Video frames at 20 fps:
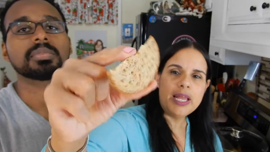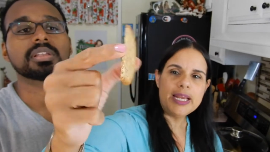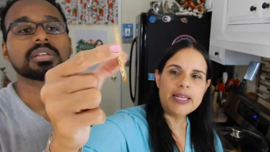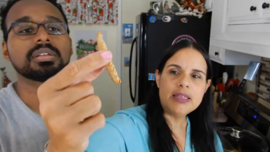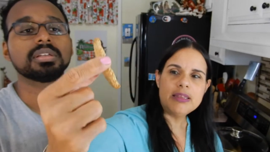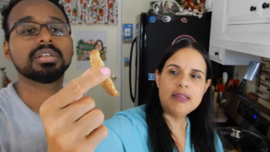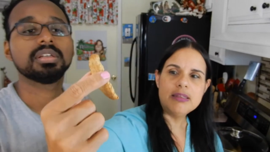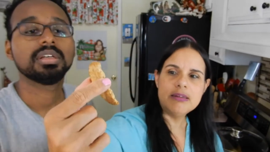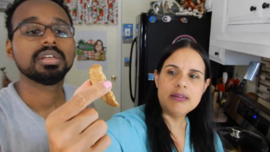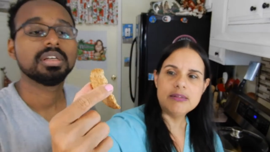
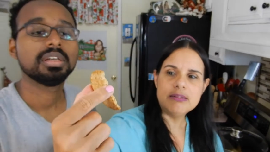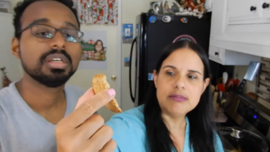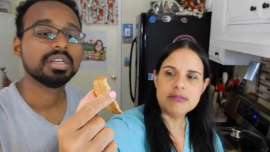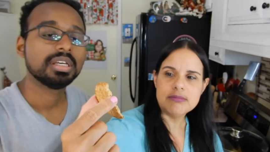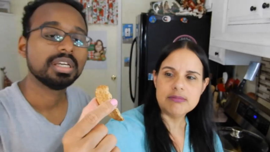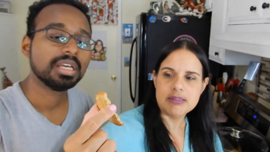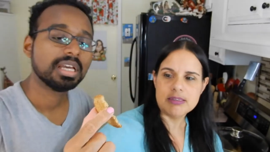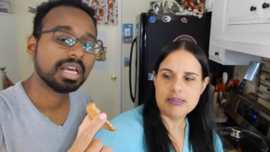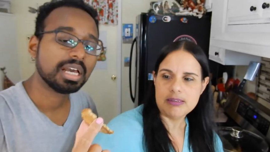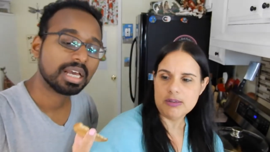Speaker 1: like the
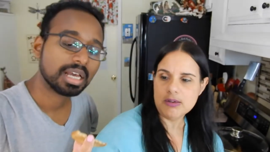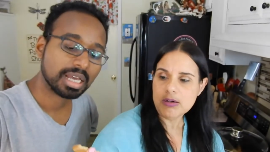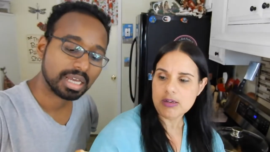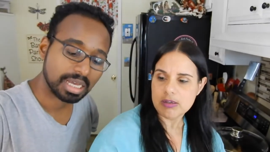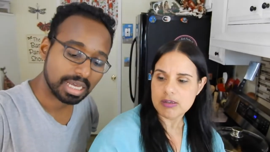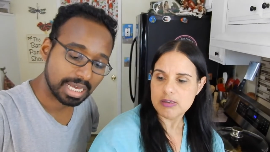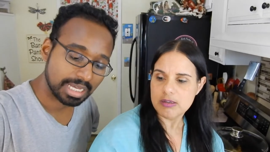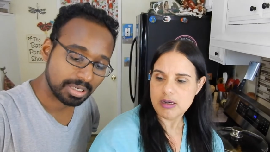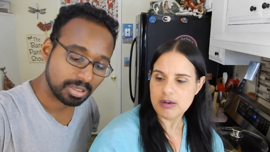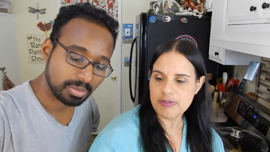the look?
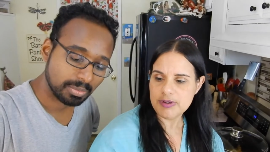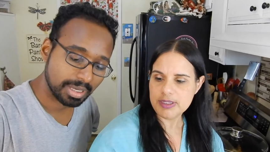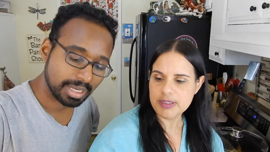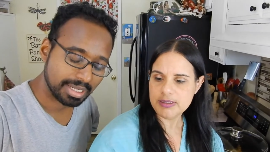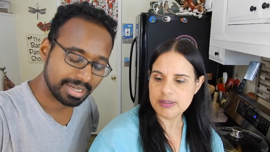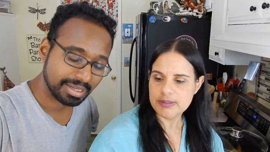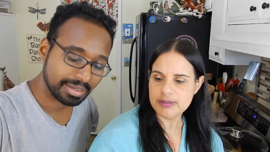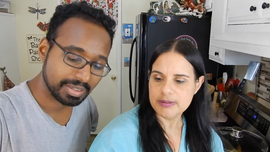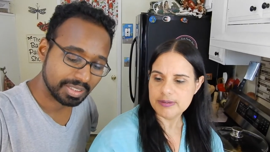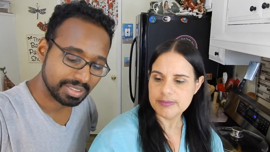I don't
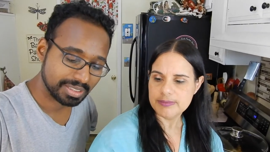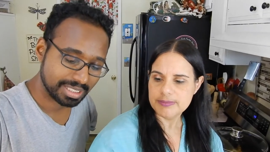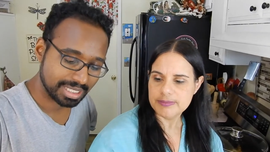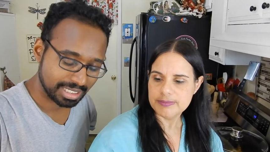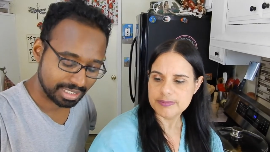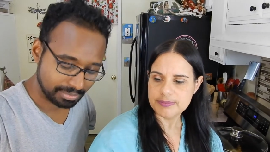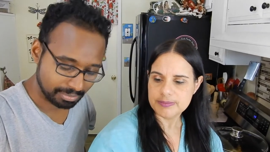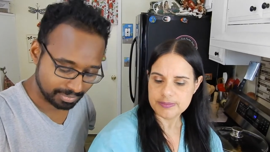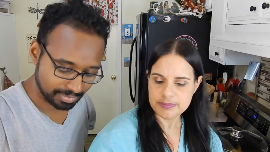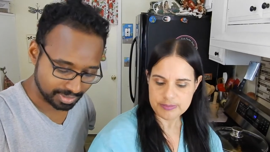mind how it
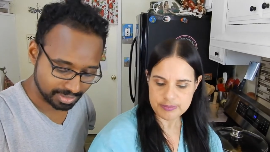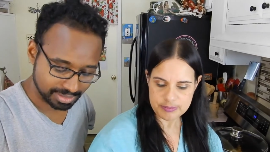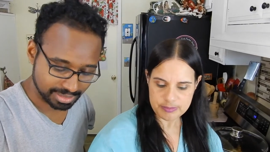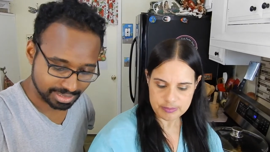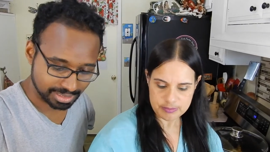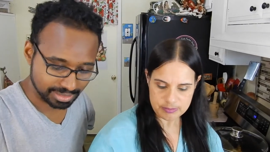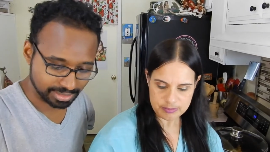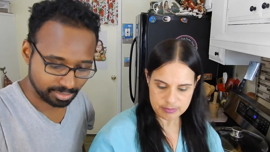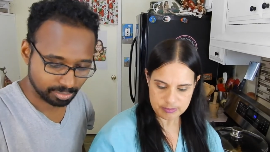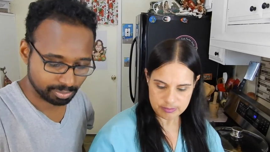kind of looks
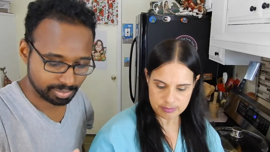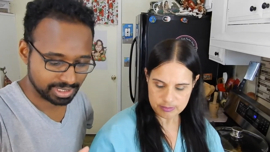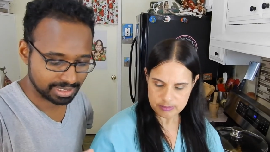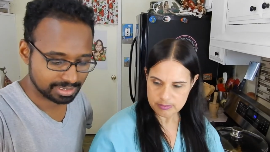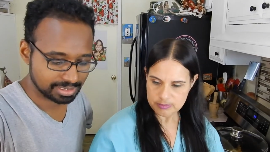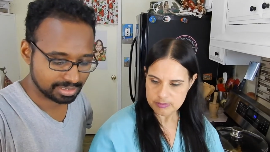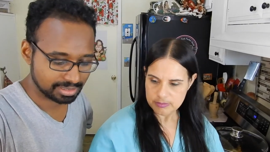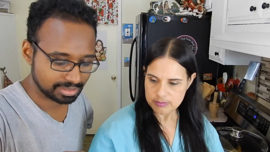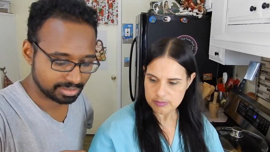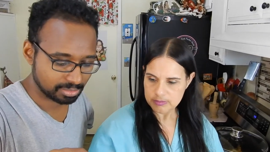like a little
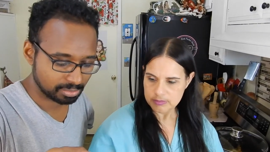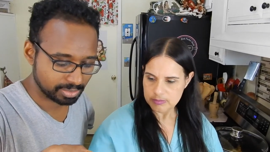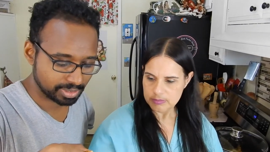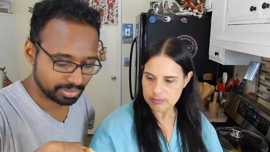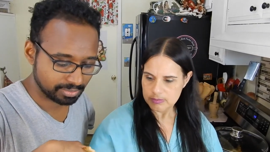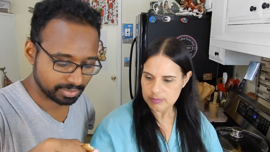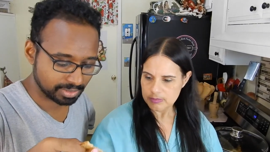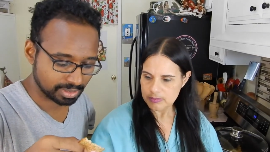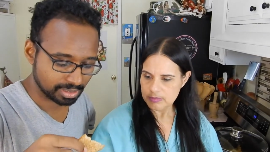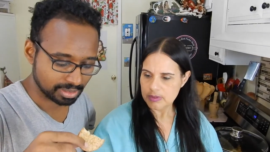pizza a little
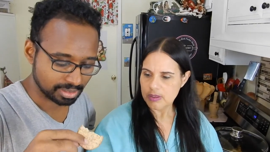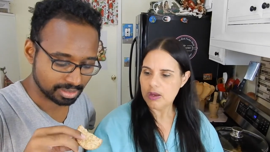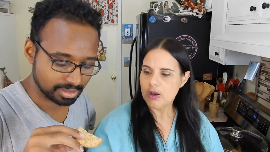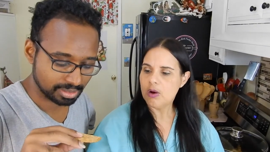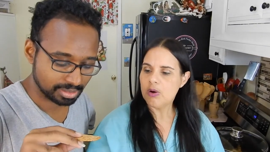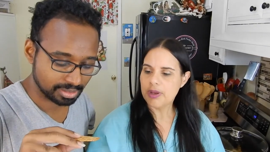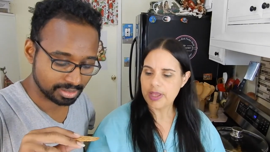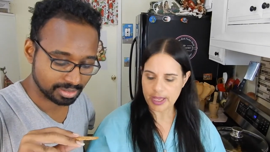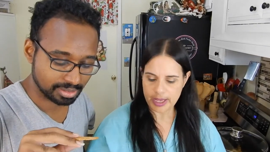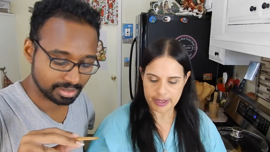bit with the
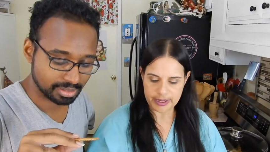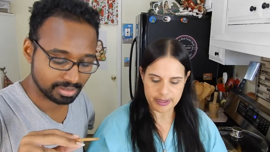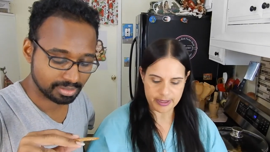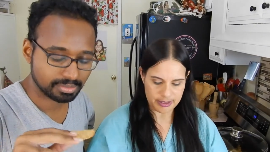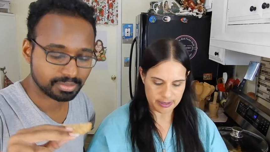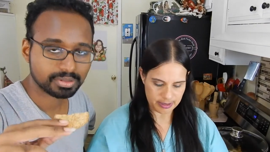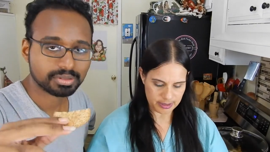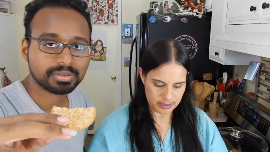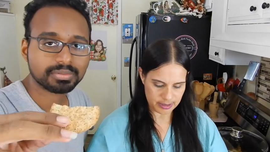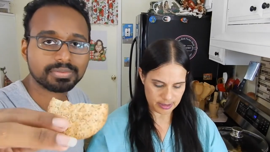okay
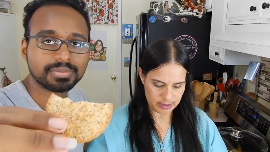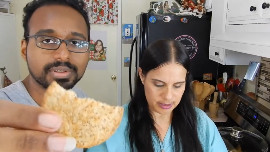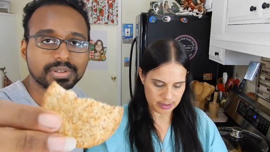little